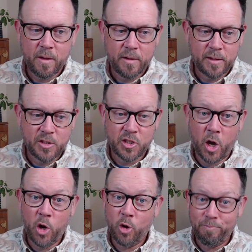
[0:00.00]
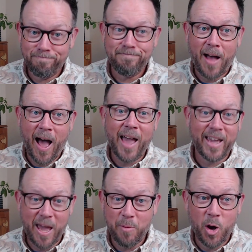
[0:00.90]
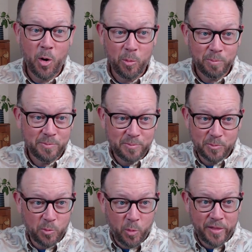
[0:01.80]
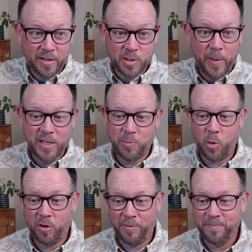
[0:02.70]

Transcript: So I came home with the space portal.